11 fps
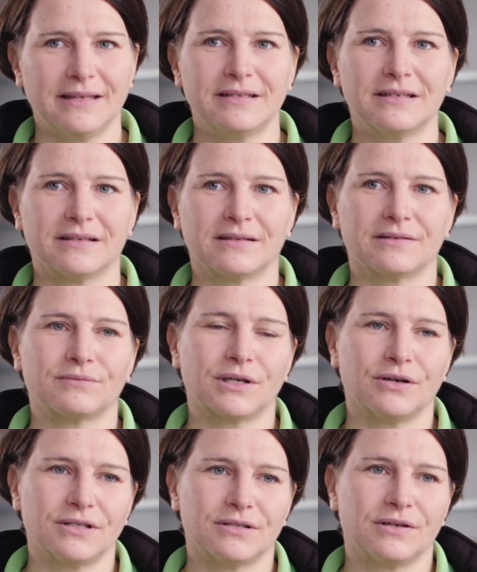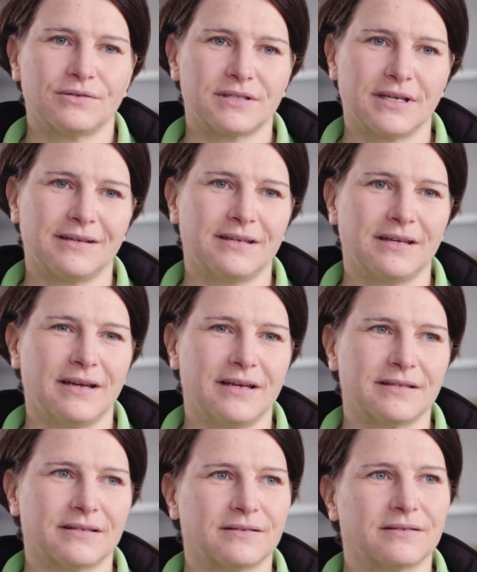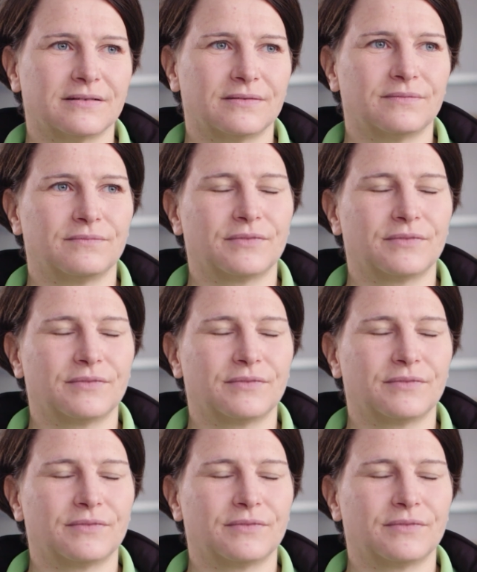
Renchen, we got to know Ciel & Terre as a